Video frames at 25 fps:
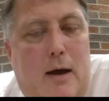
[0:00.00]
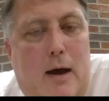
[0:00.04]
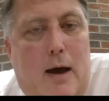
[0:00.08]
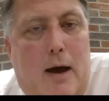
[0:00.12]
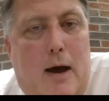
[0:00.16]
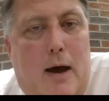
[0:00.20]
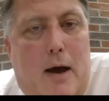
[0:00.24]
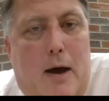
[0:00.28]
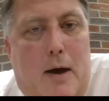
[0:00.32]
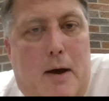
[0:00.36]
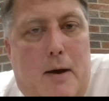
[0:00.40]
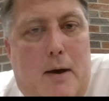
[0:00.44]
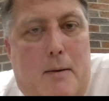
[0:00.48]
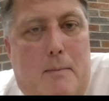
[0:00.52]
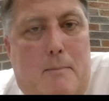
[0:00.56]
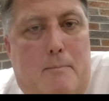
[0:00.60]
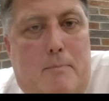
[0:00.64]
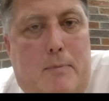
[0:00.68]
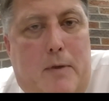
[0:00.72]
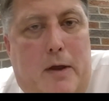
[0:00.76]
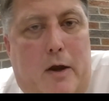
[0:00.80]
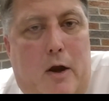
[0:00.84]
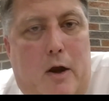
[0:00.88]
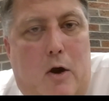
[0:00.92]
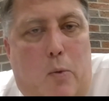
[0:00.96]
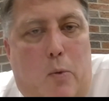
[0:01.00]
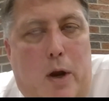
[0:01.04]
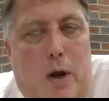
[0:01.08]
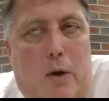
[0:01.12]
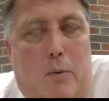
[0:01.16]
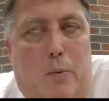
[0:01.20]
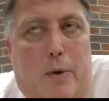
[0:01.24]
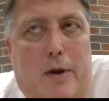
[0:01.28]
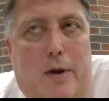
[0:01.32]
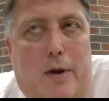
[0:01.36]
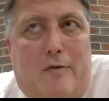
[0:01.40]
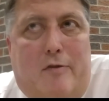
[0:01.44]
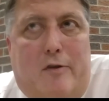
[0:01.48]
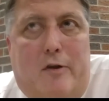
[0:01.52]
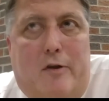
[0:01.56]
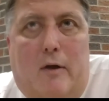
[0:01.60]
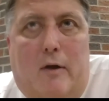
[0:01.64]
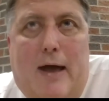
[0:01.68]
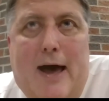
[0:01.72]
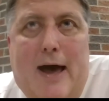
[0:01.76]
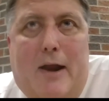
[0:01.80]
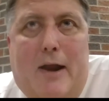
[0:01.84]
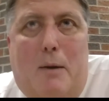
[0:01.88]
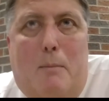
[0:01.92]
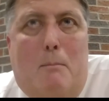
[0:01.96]
We still
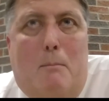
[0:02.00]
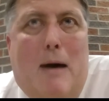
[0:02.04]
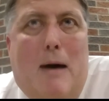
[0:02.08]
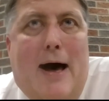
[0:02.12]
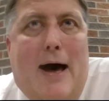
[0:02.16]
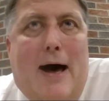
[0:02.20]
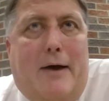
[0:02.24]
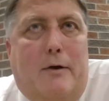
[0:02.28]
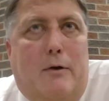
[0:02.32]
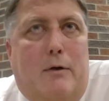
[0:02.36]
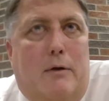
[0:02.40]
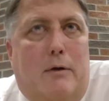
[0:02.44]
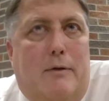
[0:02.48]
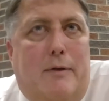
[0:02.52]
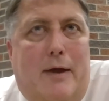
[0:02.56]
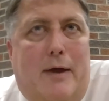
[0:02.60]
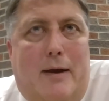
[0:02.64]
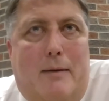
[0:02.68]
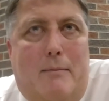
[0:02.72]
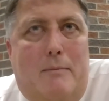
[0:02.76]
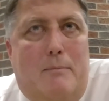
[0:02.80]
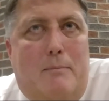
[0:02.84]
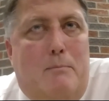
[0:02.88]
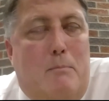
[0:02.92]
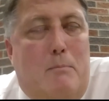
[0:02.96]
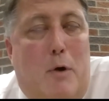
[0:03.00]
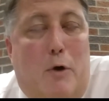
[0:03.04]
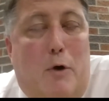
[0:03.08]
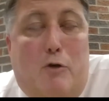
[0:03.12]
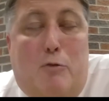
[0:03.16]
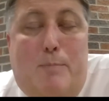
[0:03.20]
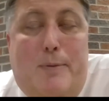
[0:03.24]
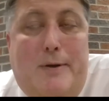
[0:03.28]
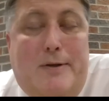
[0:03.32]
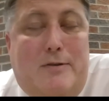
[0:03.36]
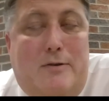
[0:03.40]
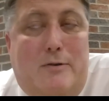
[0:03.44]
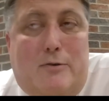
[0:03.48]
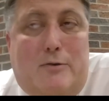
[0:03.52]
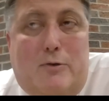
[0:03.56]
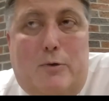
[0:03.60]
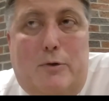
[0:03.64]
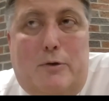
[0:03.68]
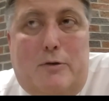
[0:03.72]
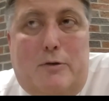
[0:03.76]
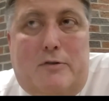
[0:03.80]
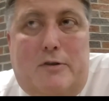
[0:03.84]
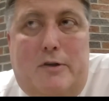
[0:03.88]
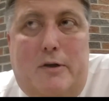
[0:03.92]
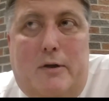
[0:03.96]
had a model that most business
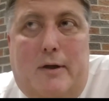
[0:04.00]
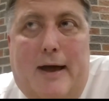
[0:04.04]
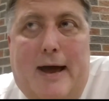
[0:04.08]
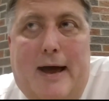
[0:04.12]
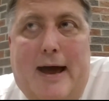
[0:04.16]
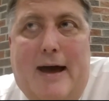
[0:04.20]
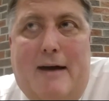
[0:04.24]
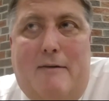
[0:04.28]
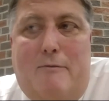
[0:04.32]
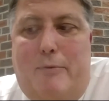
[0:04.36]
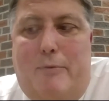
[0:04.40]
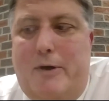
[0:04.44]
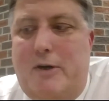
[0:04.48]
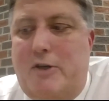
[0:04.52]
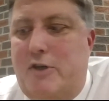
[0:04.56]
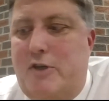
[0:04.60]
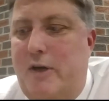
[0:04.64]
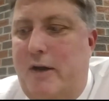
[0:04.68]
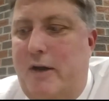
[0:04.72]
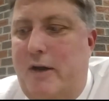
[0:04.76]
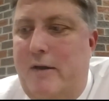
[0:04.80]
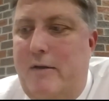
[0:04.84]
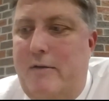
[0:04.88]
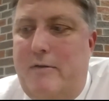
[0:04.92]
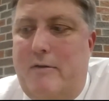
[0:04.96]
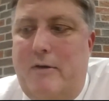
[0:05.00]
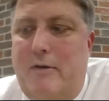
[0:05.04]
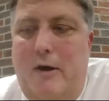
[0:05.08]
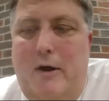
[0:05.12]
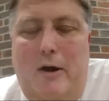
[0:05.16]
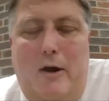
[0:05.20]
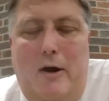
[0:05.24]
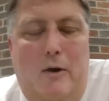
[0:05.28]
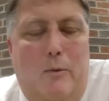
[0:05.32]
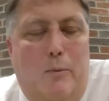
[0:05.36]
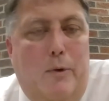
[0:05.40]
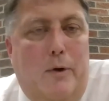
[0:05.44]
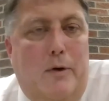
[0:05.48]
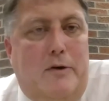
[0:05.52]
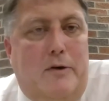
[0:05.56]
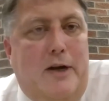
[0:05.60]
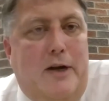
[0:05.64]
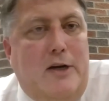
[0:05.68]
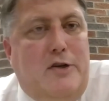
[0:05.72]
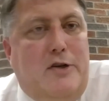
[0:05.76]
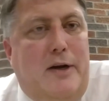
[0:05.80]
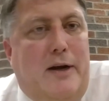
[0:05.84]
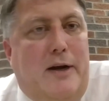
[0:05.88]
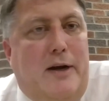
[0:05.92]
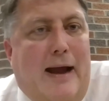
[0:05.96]
schools still have, which is we're
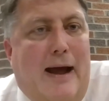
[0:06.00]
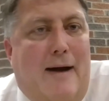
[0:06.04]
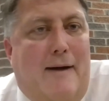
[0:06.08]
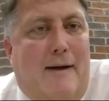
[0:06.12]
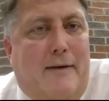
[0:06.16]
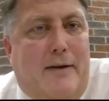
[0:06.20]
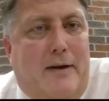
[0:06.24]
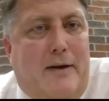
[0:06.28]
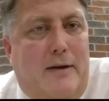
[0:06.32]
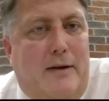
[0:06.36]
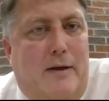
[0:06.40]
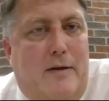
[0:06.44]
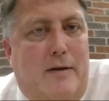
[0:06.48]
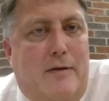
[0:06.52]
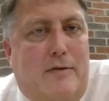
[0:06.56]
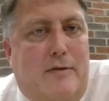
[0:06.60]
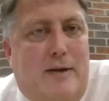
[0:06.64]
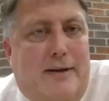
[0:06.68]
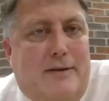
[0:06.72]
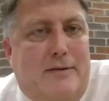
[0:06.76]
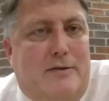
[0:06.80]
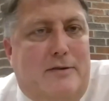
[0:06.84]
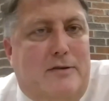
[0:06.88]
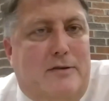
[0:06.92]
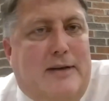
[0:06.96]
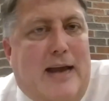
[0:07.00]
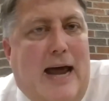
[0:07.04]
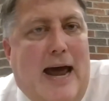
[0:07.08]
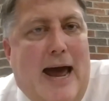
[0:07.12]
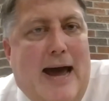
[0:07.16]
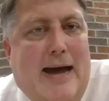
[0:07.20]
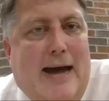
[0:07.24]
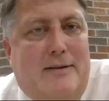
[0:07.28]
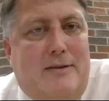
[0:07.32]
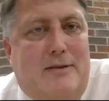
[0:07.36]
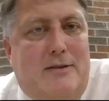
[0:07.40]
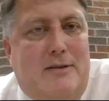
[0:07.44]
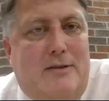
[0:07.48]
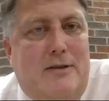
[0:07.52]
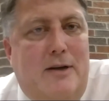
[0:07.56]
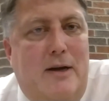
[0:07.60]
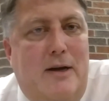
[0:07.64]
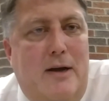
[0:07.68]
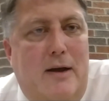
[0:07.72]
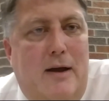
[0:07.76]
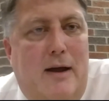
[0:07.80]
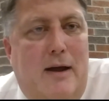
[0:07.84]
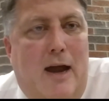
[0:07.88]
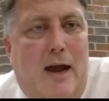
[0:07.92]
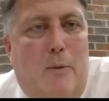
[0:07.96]
teaching calculus and stats,
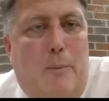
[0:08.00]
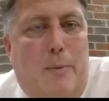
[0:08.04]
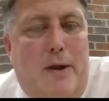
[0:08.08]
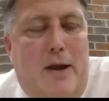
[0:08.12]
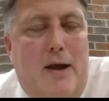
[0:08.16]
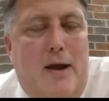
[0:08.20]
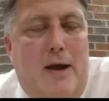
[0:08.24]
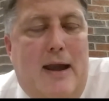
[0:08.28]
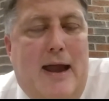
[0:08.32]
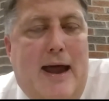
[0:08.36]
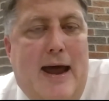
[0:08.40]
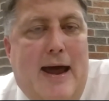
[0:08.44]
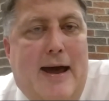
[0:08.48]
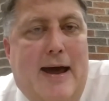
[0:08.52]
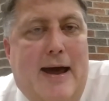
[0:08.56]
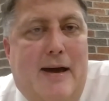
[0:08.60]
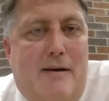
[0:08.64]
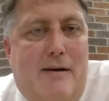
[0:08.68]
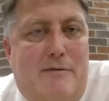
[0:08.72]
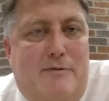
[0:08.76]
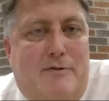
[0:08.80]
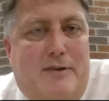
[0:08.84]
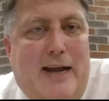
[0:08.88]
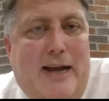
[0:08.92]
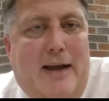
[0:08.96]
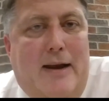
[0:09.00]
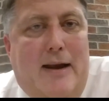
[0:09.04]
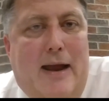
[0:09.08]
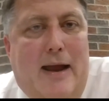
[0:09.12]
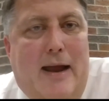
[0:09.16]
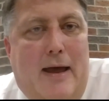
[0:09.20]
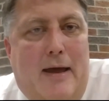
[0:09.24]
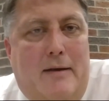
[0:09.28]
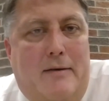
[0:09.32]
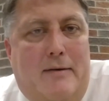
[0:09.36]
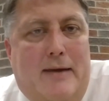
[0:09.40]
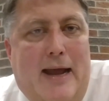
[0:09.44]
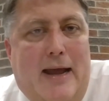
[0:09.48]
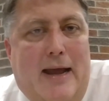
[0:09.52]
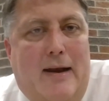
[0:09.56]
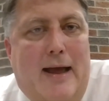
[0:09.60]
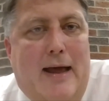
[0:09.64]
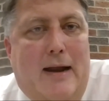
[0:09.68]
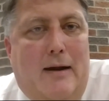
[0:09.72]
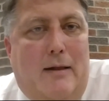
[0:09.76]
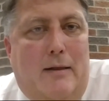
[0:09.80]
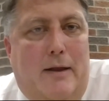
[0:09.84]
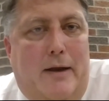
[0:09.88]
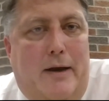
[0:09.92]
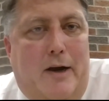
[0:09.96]
and we didn't have data
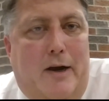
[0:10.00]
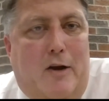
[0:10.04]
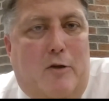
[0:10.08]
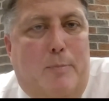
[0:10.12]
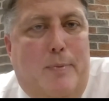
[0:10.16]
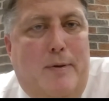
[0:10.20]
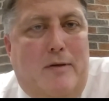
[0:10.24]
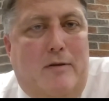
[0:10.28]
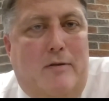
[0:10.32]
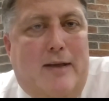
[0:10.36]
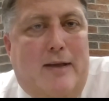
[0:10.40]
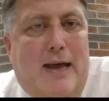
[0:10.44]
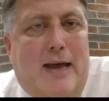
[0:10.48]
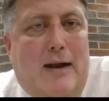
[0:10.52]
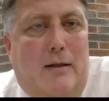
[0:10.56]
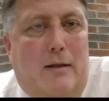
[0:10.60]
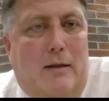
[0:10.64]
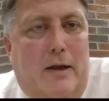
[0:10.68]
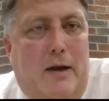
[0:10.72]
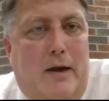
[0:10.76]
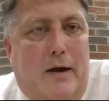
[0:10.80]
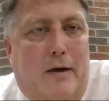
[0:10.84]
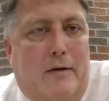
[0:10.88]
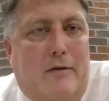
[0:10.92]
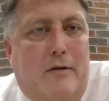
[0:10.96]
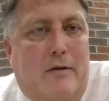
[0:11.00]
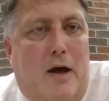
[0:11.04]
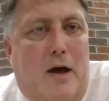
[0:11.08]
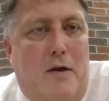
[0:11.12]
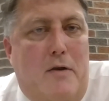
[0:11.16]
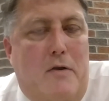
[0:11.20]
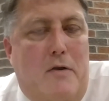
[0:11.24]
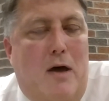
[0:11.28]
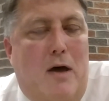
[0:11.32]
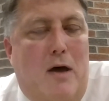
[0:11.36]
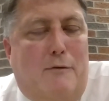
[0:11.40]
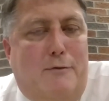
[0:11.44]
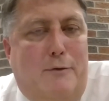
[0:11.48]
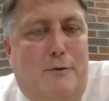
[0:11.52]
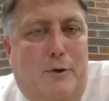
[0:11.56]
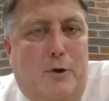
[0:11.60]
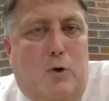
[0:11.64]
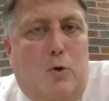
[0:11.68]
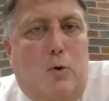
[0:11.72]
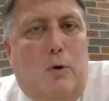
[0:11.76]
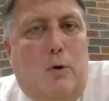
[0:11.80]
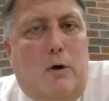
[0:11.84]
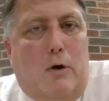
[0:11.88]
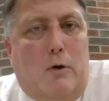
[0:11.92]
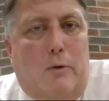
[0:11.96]
analytics, business analytics enough in the
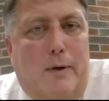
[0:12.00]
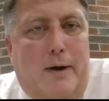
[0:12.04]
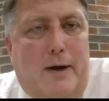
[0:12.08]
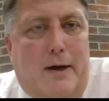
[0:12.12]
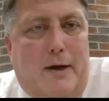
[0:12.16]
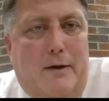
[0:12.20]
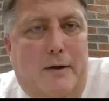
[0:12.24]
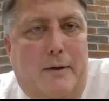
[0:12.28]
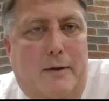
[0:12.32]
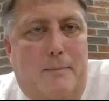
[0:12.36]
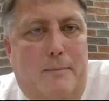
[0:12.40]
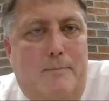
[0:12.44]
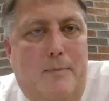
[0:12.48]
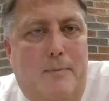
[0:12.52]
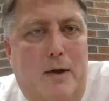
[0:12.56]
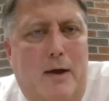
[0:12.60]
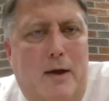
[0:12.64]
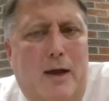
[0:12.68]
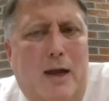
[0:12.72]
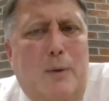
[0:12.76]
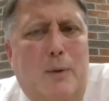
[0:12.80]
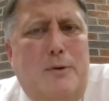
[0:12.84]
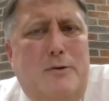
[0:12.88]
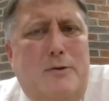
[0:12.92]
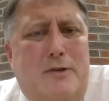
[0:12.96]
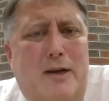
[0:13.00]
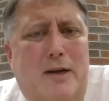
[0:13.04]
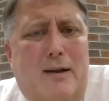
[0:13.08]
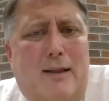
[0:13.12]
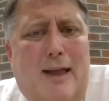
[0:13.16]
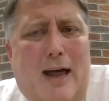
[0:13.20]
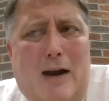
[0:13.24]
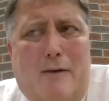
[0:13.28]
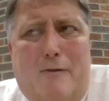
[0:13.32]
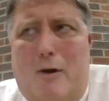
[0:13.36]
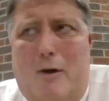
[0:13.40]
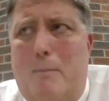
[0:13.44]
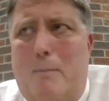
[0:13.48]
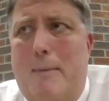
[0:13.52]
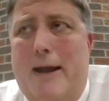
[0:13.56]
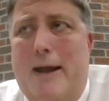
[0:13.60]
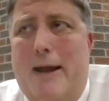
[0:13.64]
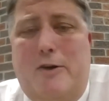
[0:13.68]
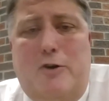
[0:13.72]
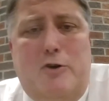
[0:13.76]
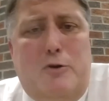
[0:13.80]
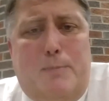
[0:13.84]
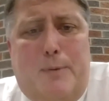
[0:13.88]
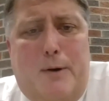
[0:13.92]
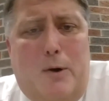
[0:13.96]
core curriculum. It was in a lot of our
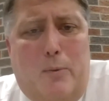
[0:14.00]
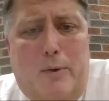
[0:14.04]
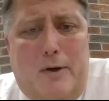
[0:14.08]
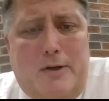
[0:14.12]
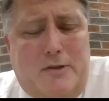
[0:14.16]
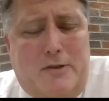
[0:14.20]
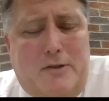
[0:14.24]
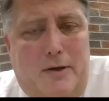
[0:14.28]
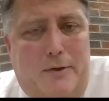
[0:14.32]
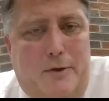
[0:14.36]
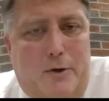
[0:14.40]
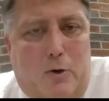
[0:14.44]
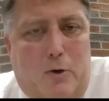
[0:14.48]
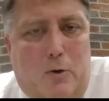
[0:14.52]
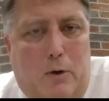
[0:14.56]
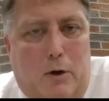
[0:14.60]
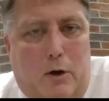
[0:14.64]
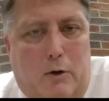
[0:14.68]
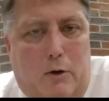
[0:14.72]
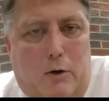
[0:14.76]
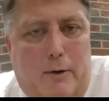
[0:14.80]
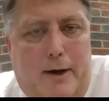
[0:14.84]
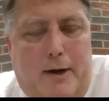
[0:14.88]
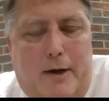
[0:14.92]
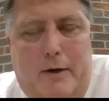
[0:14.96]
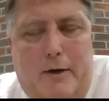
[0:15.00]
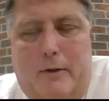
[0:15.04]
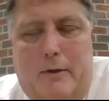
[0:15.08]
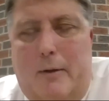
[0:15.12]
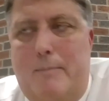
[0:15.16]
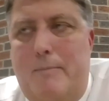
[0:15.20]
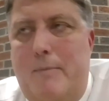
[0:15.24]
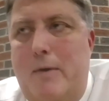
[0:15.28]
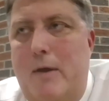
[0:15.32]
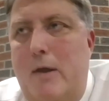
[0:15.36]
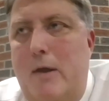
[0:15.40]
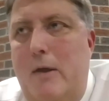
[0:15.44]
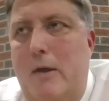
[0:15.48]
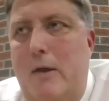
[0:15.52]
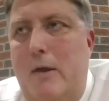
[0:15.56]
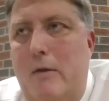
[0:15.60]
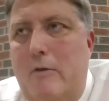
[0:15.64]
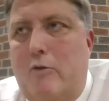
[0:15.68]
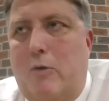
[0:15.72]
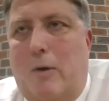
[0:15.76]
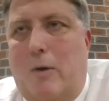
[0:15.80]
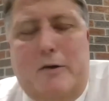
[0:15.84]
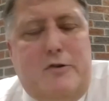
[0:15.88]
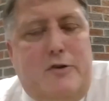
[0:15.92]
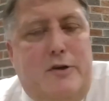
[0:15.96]
majors, but it wasn't in the core curriculum.
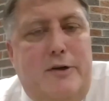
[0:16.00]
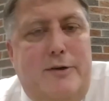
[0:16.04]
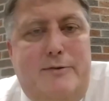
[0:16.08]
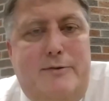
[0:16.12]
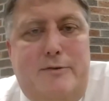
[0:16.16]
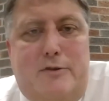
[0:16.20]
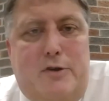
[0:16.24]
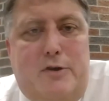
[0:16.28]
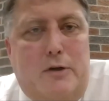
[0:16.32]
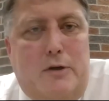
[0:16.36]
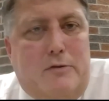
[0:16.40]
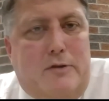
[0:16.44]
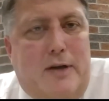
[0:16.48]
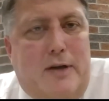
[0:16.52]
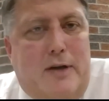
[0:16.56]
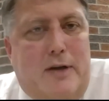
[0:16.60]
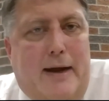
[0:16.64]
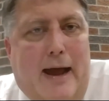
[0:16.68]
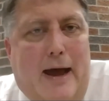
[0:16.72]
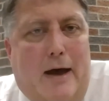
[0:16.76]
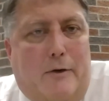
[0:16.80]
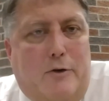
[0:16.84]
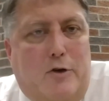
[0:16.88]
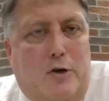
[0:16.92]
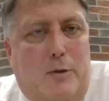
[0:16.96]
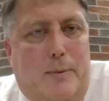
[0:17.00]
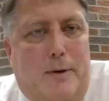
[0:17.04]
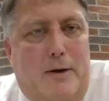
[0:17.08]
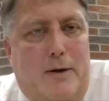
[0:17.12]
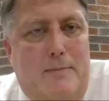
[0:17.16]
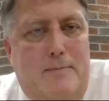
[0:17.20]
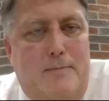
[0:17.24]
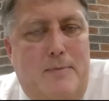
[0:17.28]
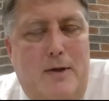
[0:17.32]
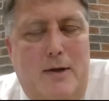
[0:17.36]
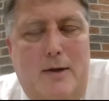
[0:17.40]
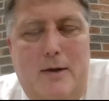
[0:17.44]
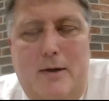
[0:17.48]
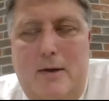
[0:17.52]
So our students still take algebra.